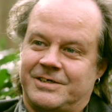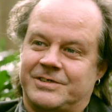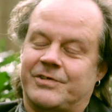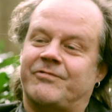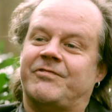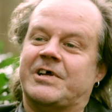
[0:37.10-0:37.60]

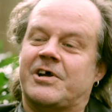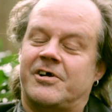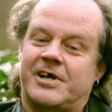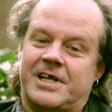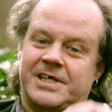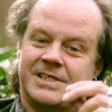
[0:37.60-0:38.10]
So fear
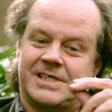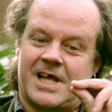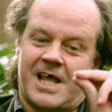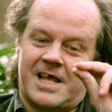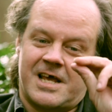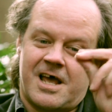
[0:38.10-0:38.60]
is
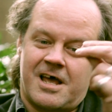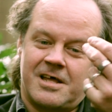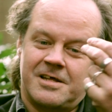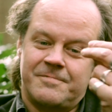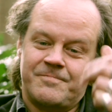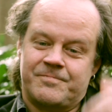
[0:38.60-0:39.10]

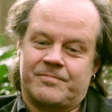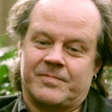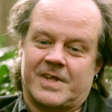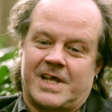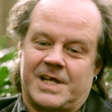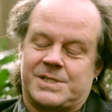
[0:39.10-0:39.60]

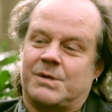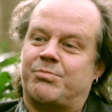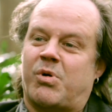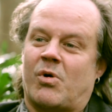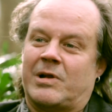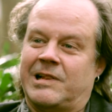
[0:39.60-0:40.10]
it's a
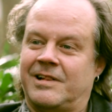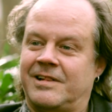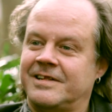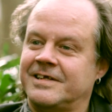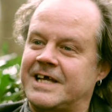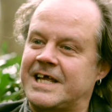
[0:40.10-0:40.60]
portal
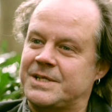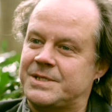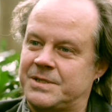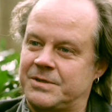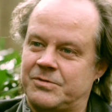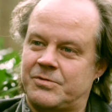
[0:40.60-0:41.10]

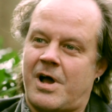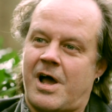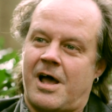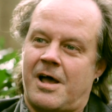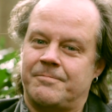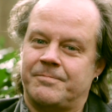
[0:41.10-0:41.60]
into
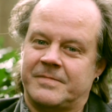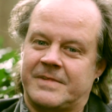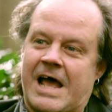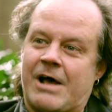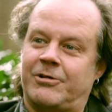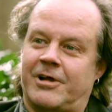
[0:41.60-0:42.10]

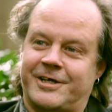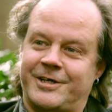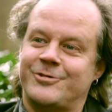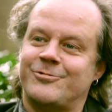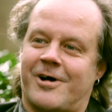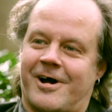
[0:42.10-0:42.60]
how lucky
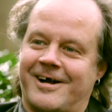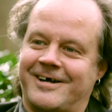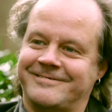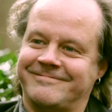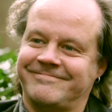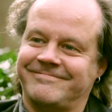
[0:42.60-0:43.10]
you are,
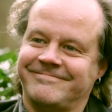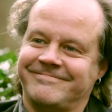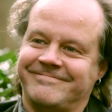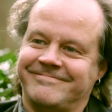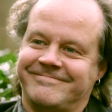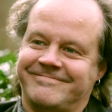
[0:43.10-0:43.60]

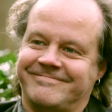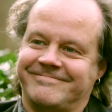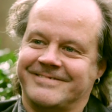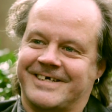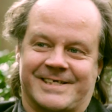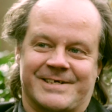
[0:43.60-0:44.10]

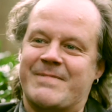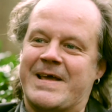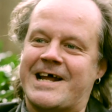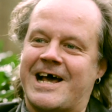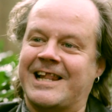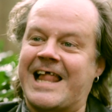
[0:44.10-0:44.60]
because it may
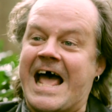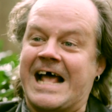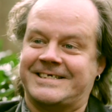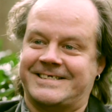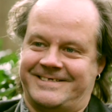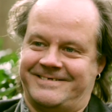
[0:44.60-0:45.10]
not
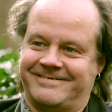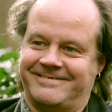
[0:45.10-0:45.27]
last.